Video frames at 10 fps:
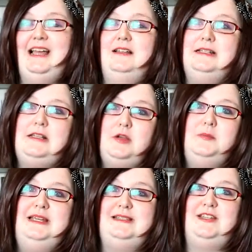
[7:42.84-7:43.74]
little old
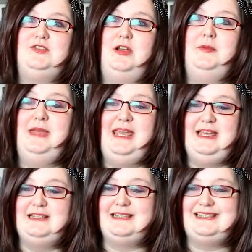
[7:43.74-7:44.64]
me syndrome
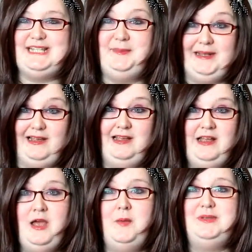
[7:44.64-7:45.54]
is similar
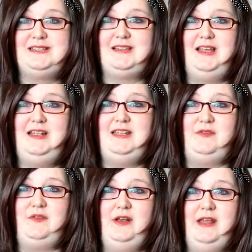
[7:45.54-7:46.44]
but slightly
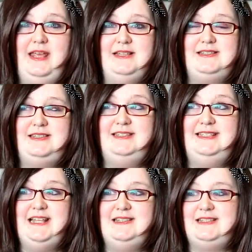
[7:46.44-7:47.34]
different it's the
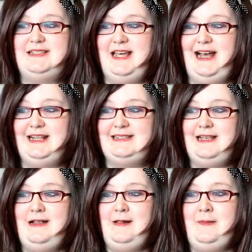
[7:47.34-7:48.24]
sense that
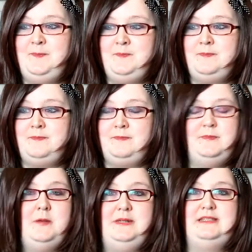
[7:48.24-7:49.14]

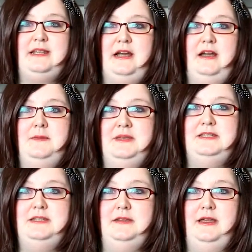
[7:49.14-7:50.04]
nobody's going to hire me
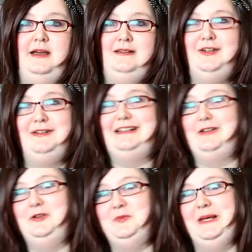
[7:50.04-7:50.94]
to do that not little
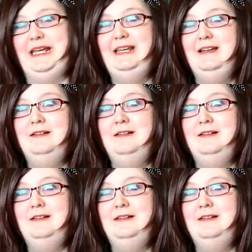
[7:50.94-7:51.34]
old me